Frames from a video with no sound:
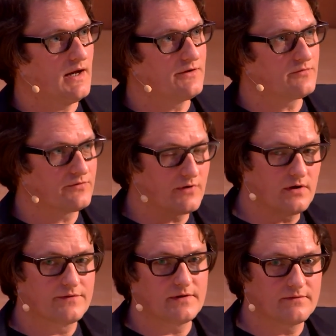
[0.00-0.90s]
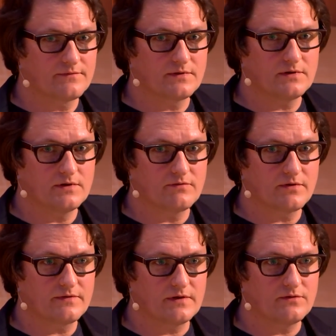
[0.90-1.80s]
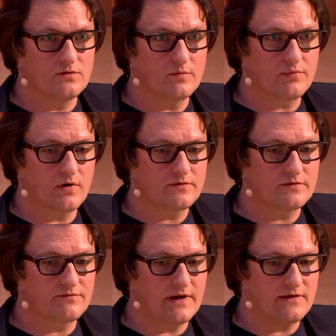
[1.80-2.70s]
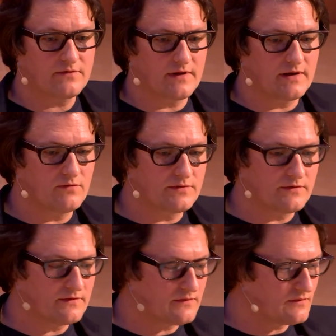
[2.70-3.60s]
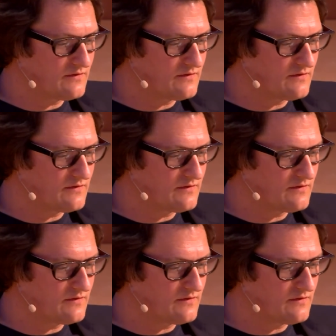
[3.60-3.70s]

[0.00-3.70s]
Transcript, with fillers: as a result of the university's new approach to financial aid, That's which is great.